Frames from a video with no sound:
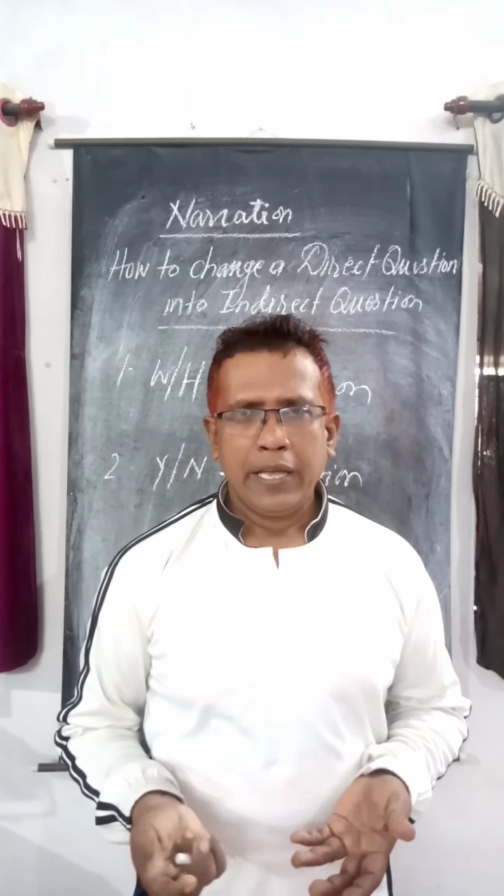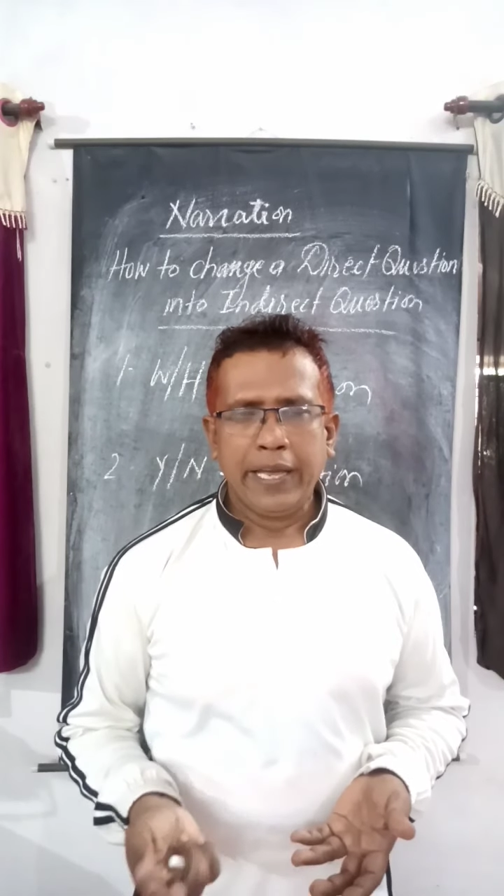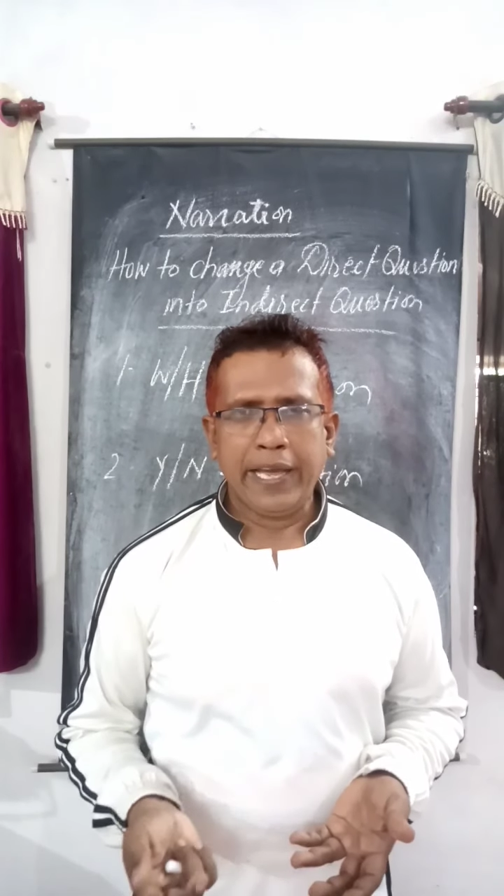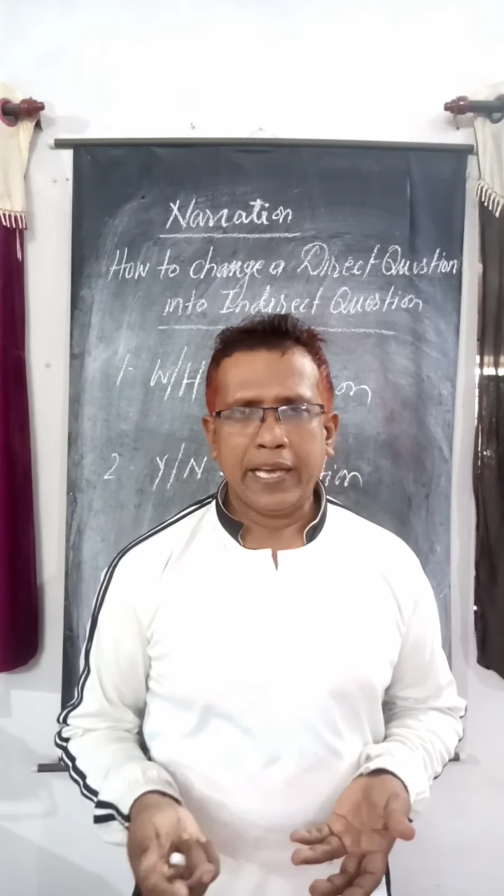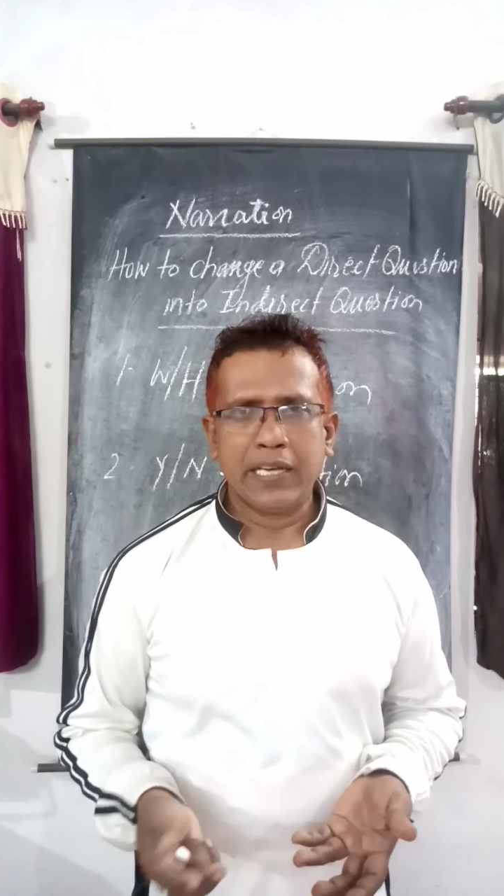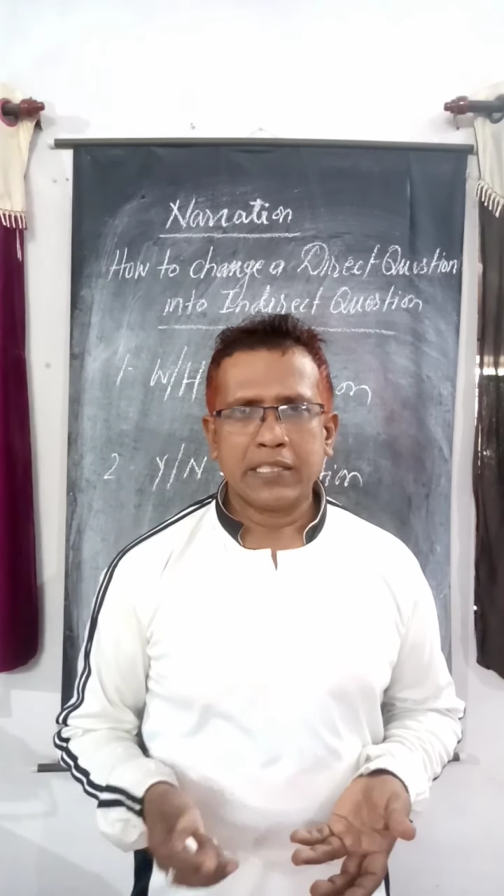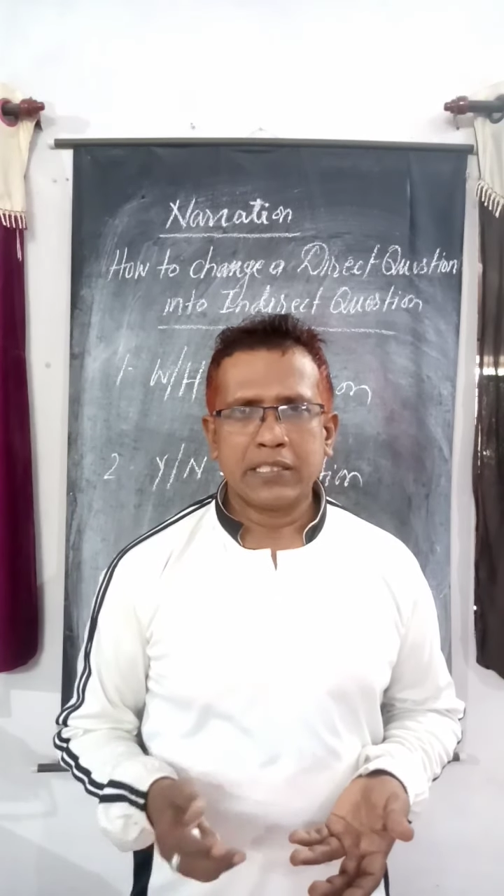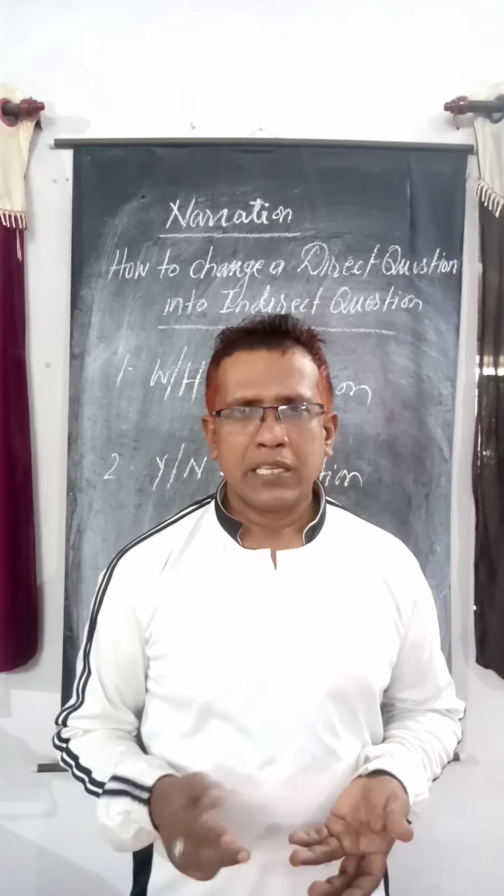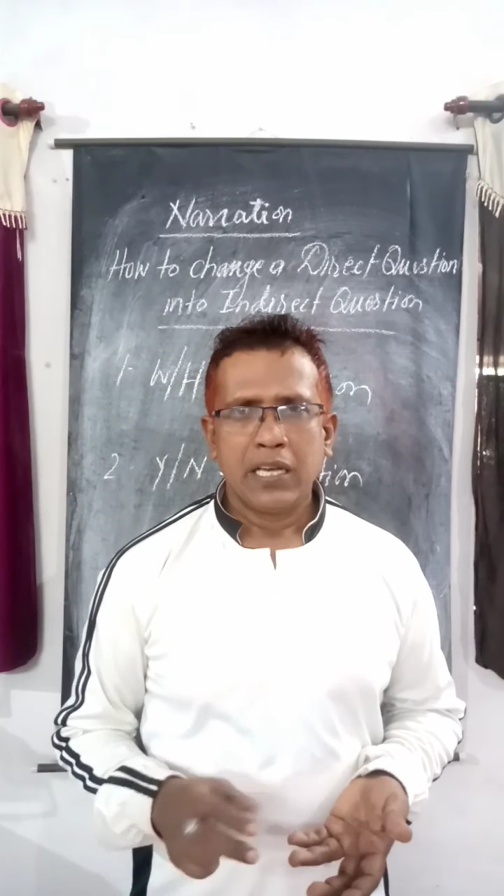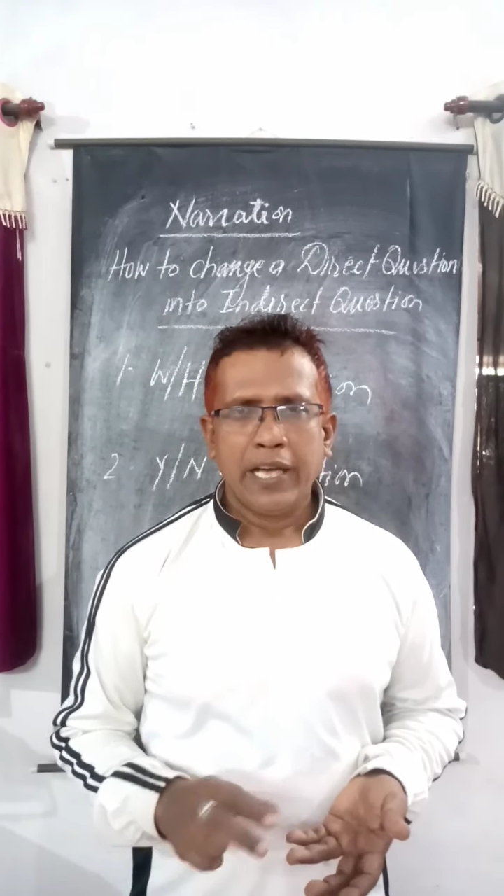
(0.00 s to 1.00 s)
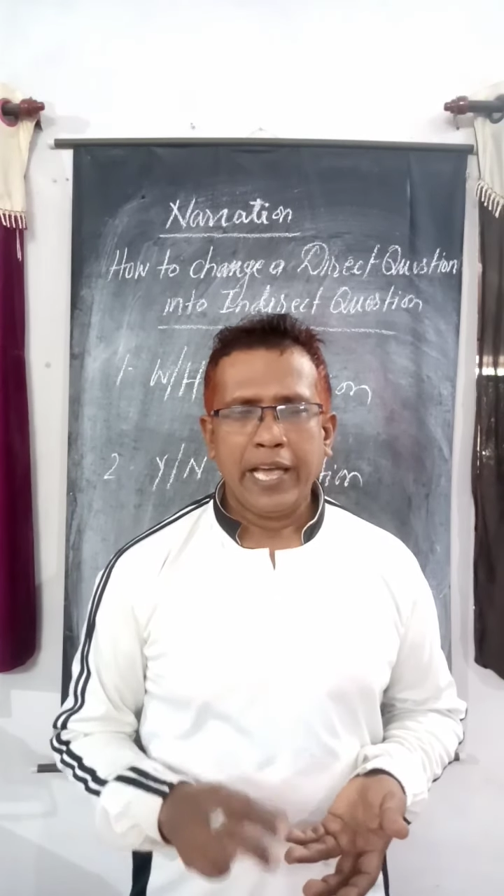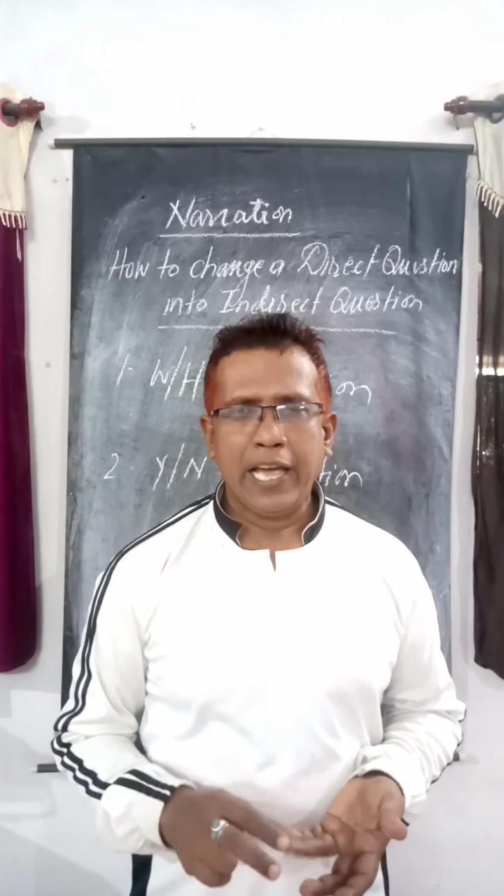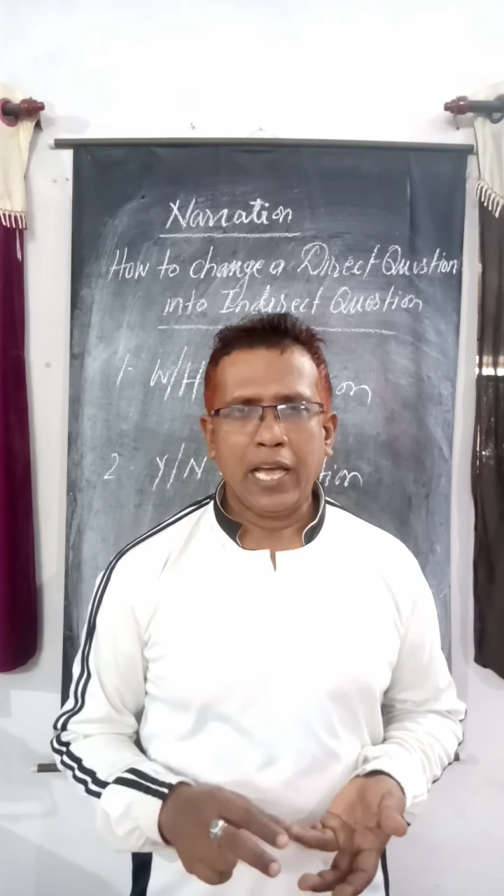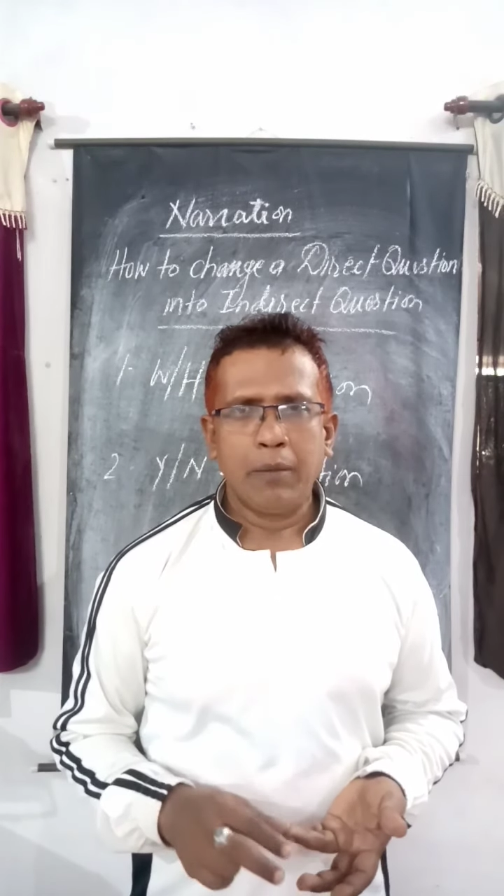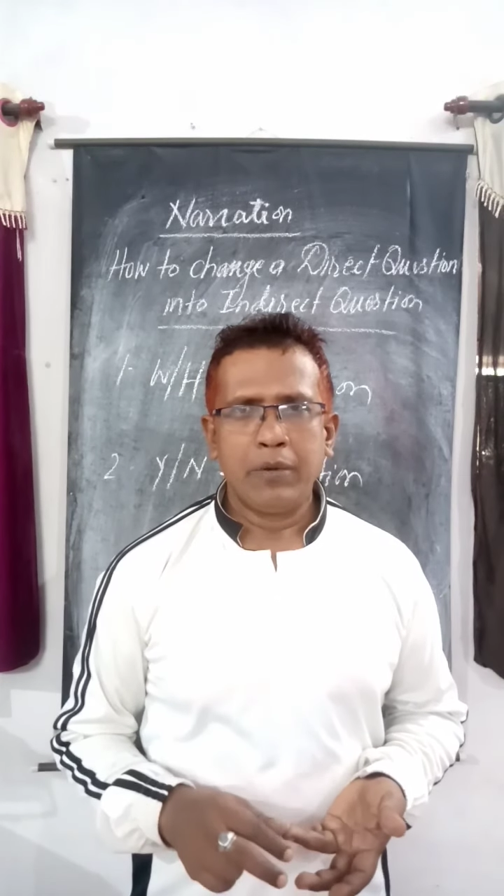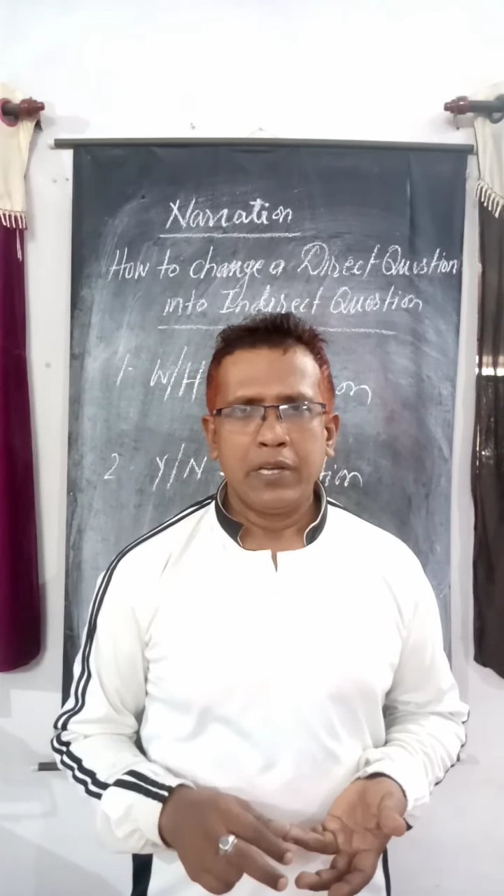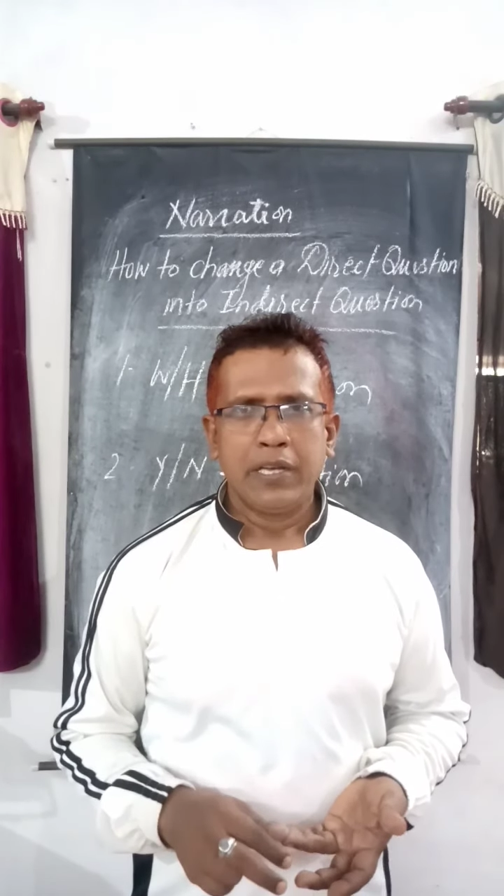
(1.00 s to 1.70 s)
has, have,